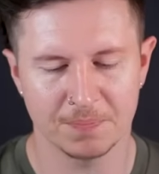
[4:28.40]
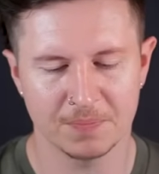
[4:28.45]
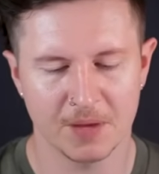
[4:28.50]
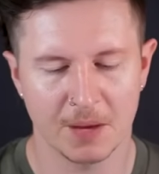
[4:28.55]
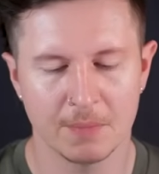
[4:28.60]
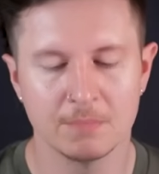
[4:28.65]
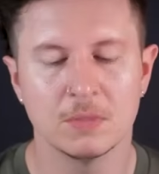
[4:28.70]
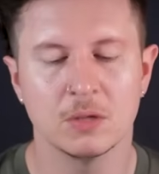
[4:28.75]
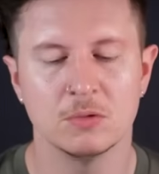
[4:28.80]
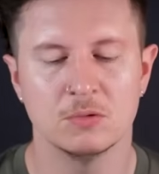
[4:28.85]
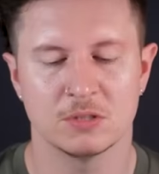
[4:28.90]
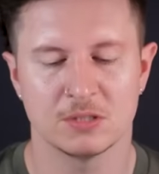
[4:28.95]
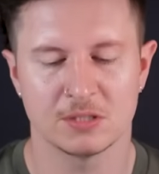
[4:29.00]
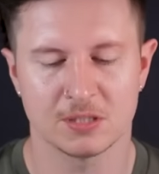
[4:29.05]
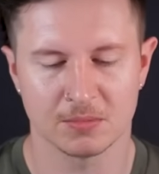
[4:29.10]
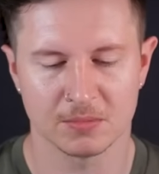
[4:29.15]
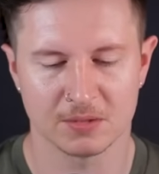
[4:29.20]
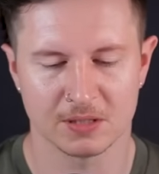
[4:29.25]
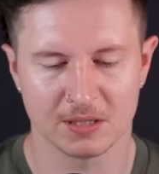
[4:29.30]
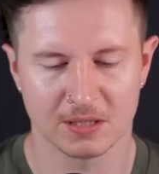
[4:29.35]
emotes
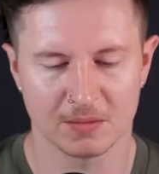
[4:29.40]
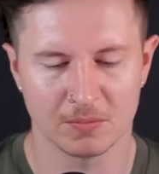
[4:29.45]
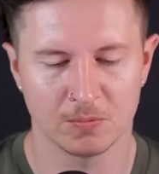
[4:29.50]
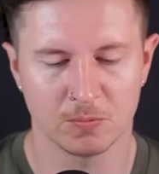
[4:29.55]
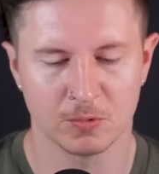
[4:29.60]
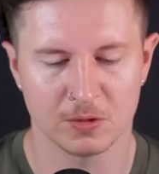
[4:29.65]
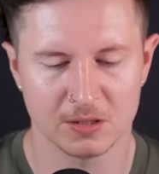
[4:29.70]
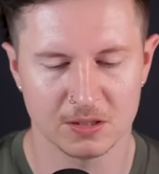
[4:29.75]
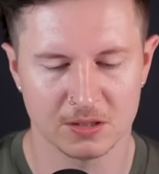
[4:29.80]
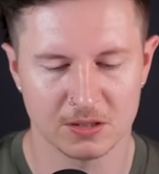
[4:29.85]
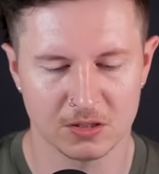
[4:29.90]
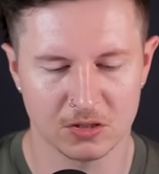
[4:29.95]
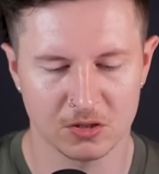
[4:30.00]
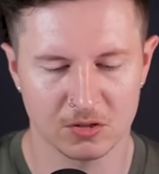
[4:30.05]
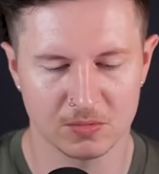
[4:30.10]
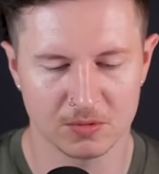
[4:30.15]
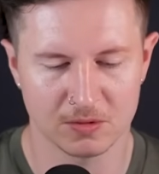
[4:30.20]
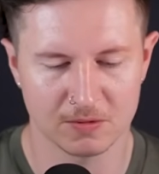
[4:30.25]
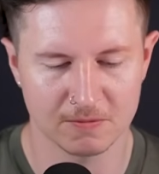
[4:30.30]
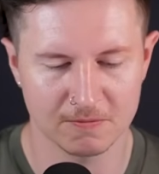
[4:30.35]
something within the
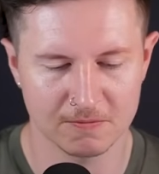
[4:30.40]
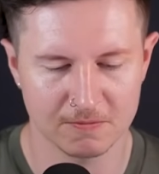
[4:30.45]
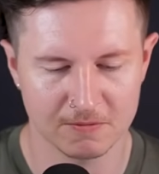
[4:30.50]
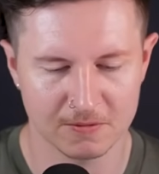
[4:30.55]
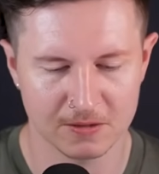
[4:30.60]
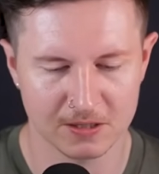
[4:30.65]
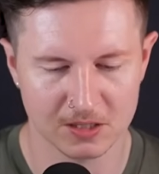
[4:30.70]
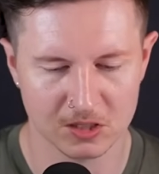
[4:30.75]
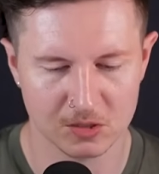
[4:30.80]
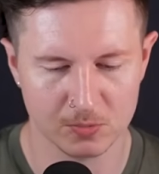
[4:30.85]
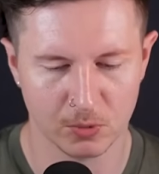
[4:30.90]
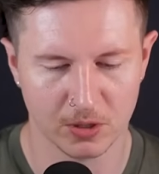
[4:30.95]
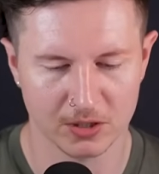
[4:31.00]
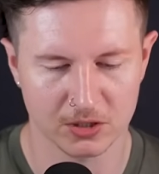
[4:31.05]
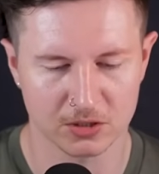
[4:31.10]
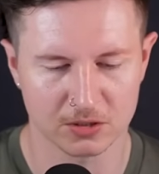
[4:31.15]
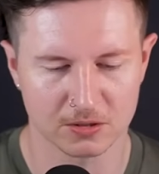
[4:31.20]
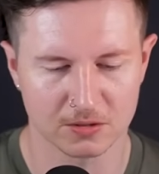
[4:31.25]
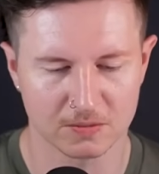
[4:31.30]
human expression.